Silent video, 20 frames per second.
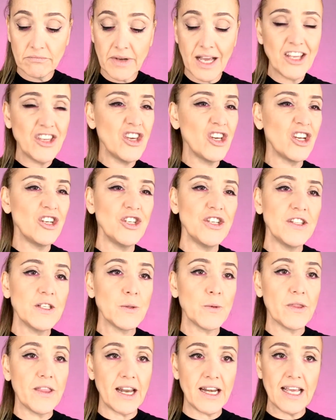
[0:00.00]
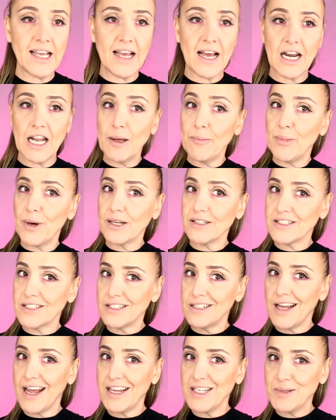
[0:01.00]
And you can do this with any colour, but
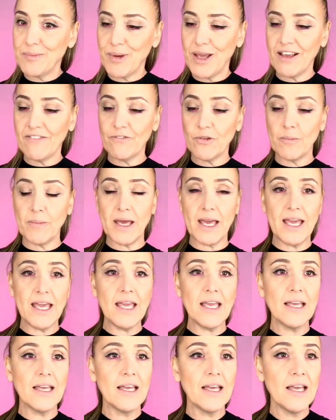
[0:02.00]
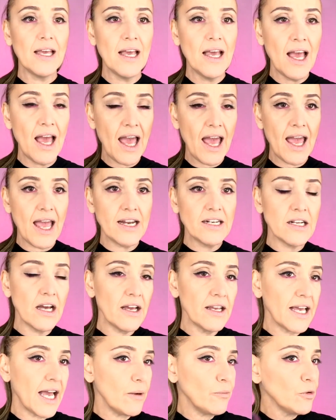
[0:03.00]
today's pink for me. And
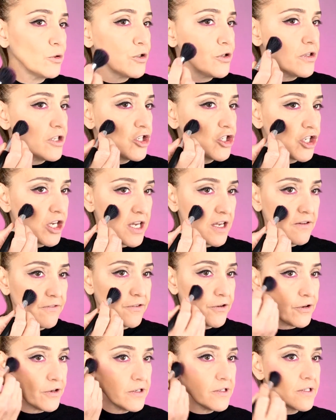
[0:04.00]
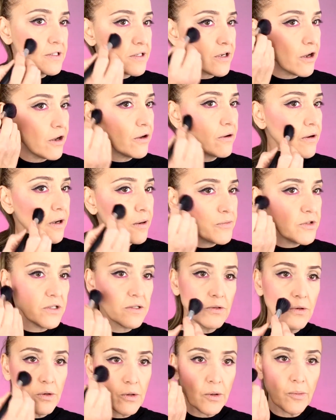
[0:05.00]
okay, we'll do the cheek first. So I'm
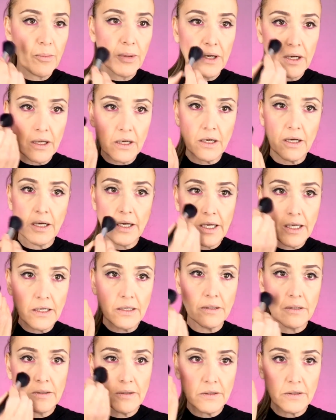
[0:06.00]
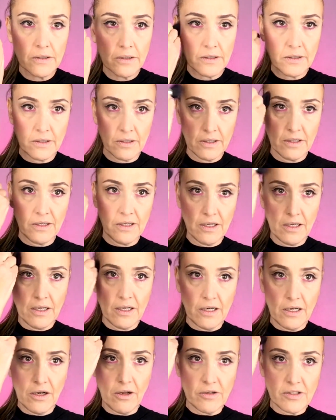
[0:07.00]
just going to apply
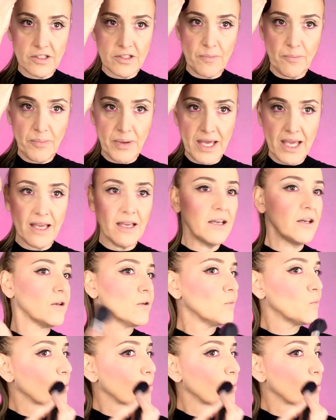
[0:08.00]
lots of pink.